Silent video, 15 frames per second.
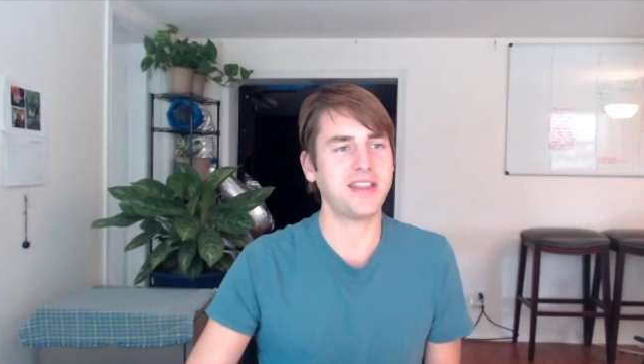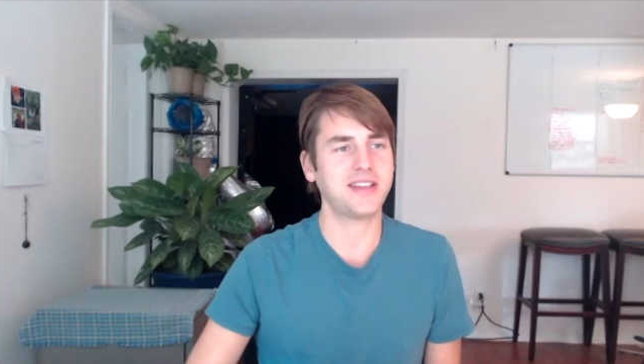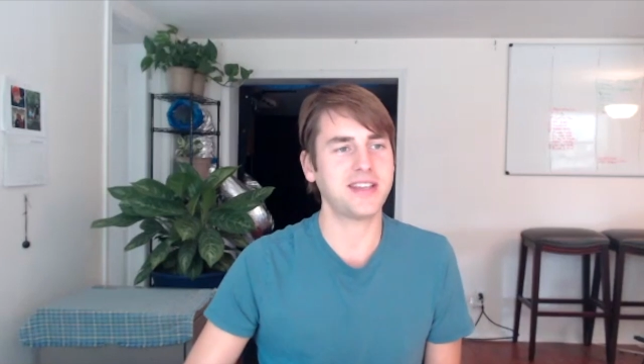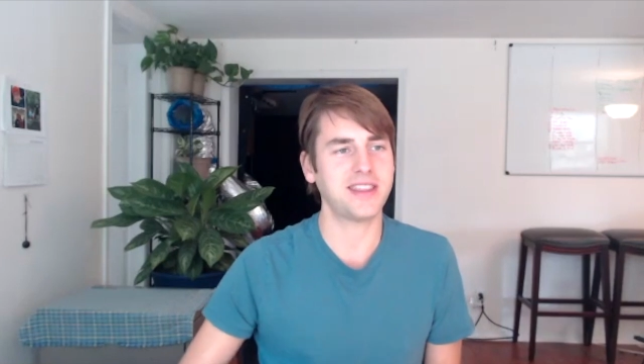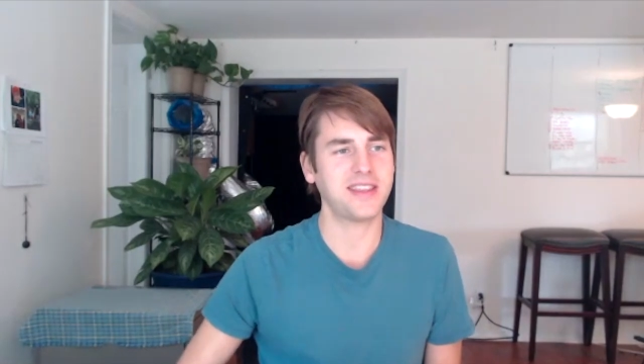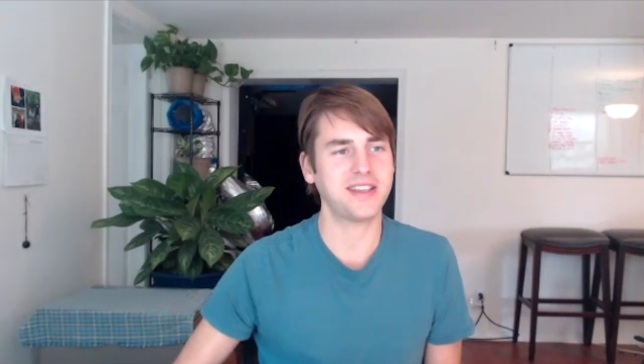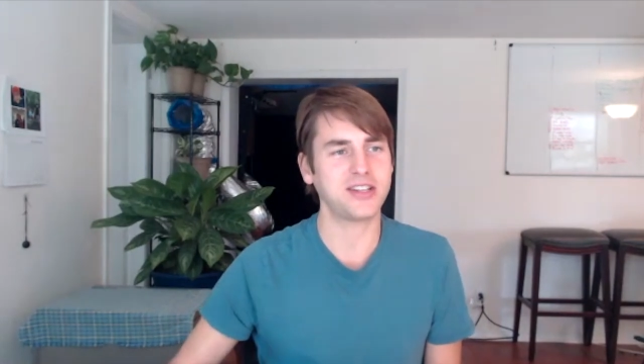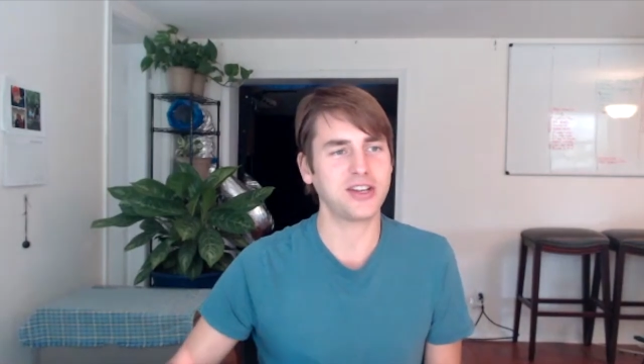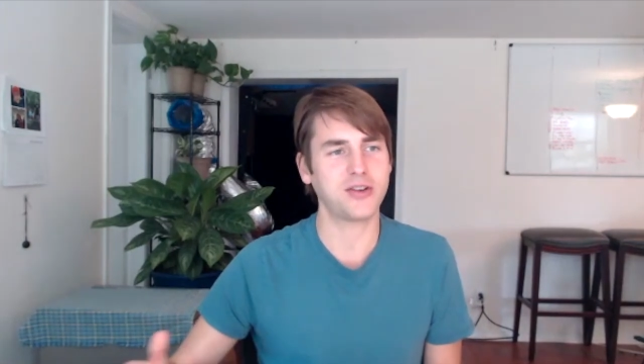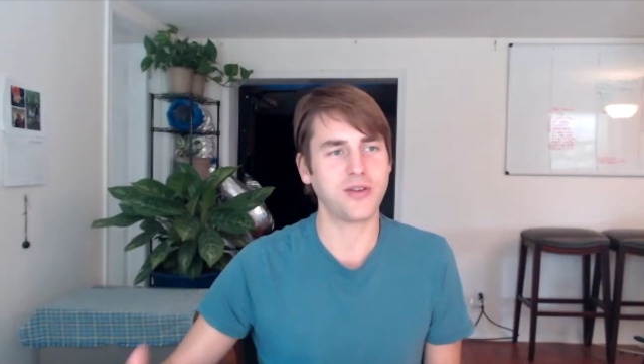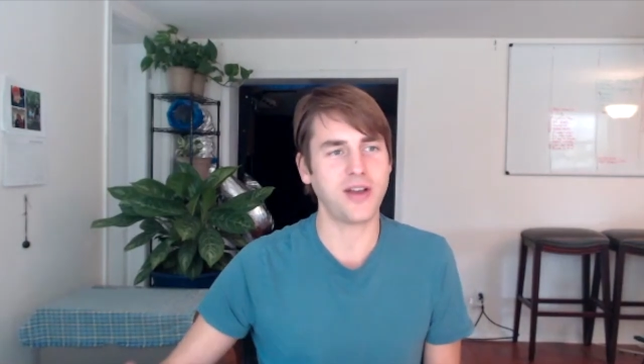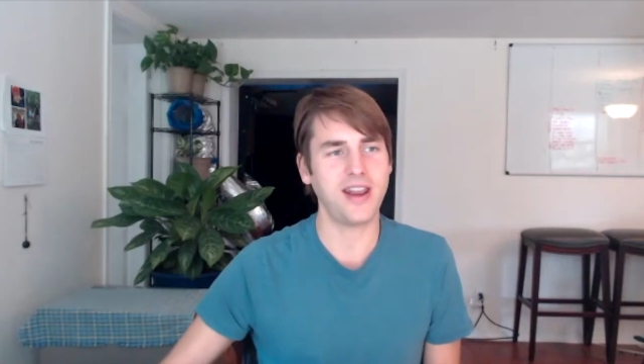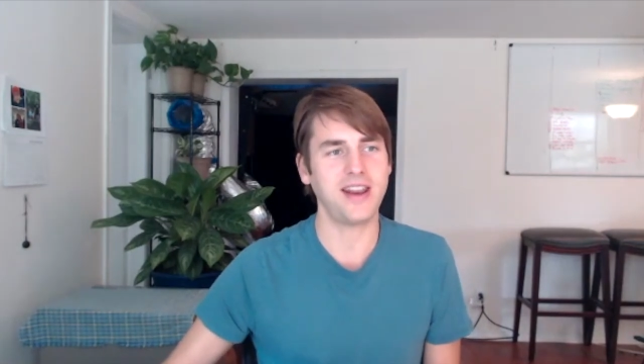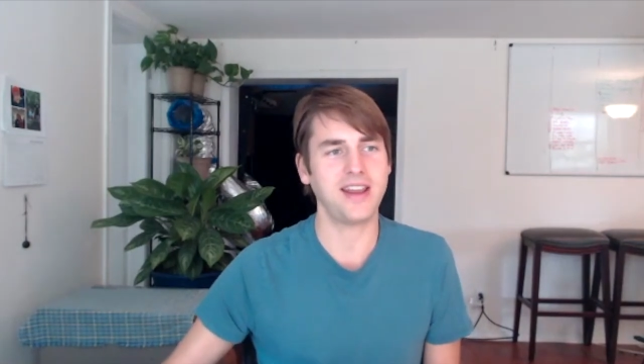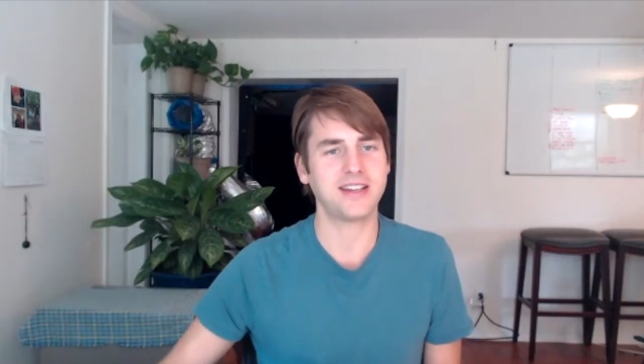Seth is a
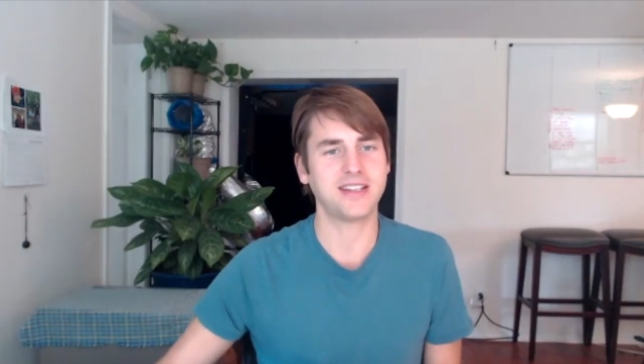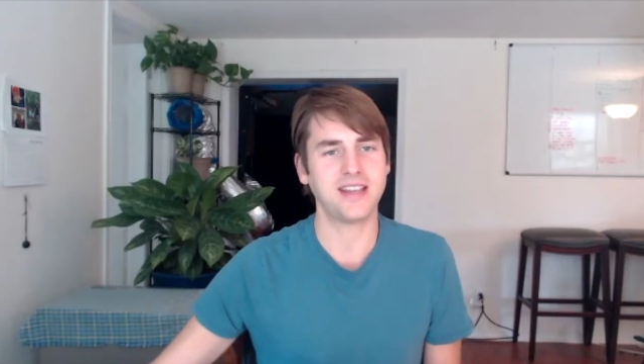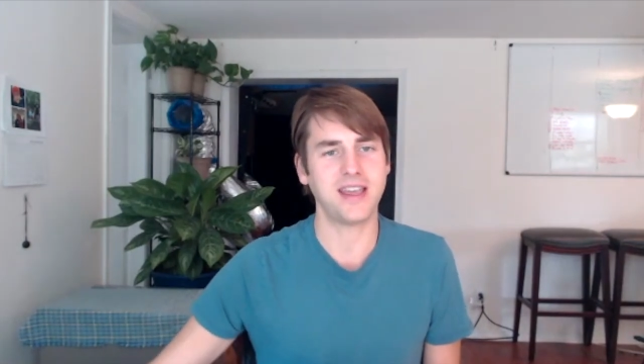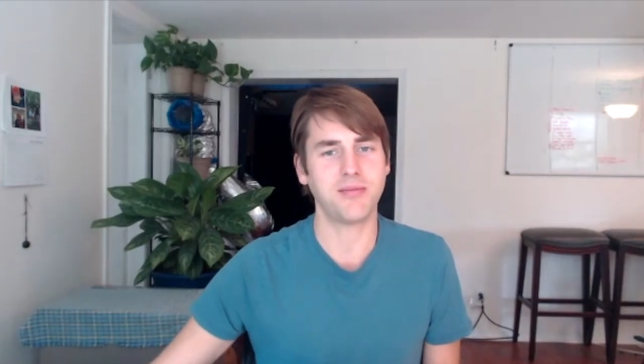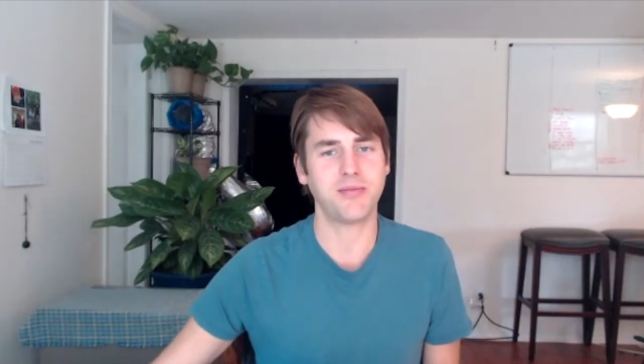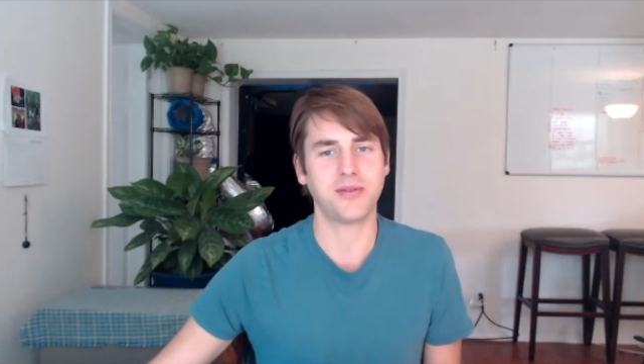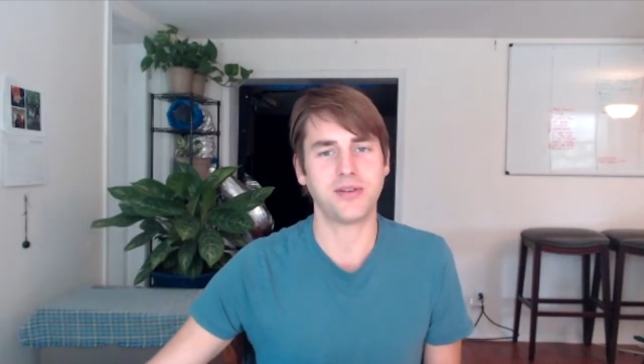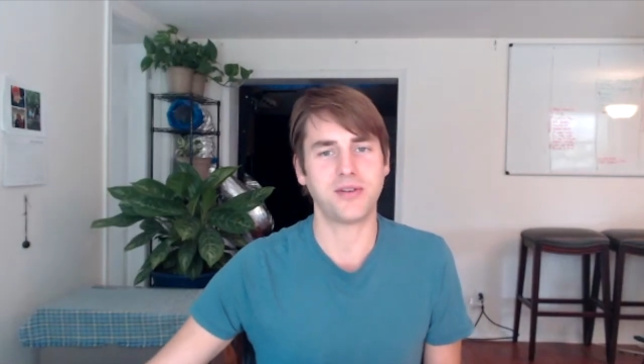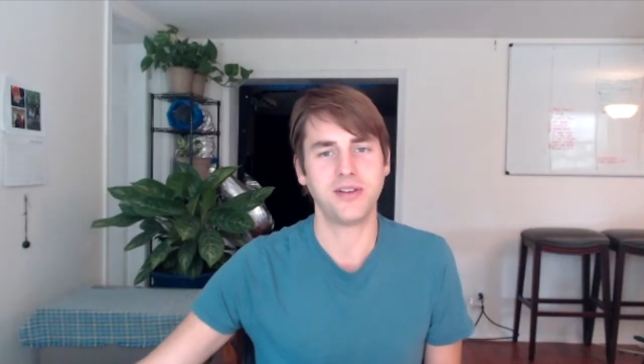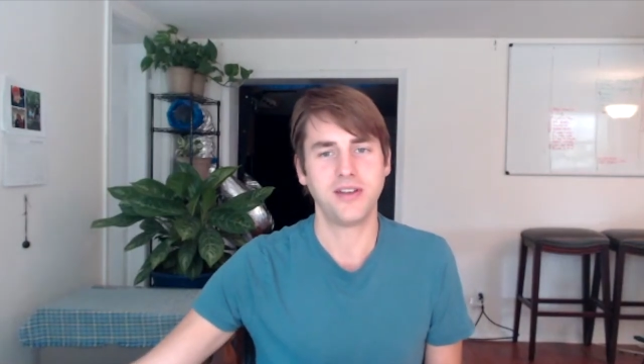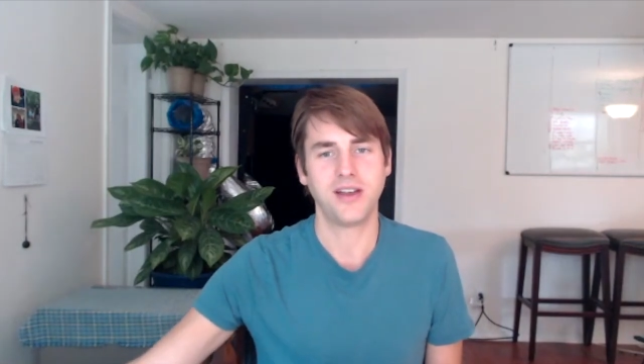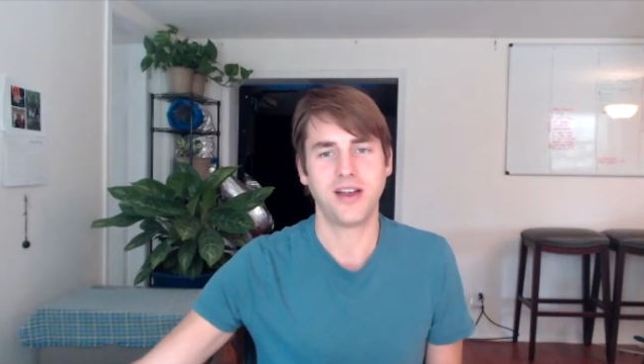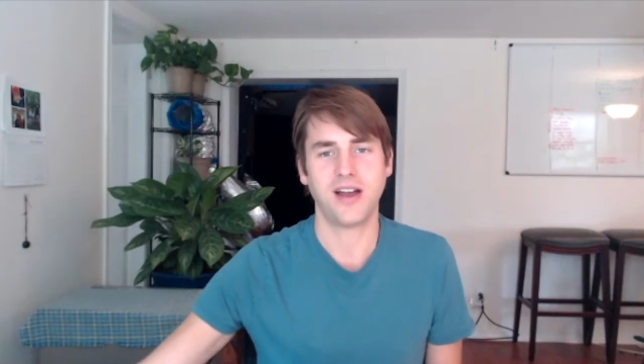great example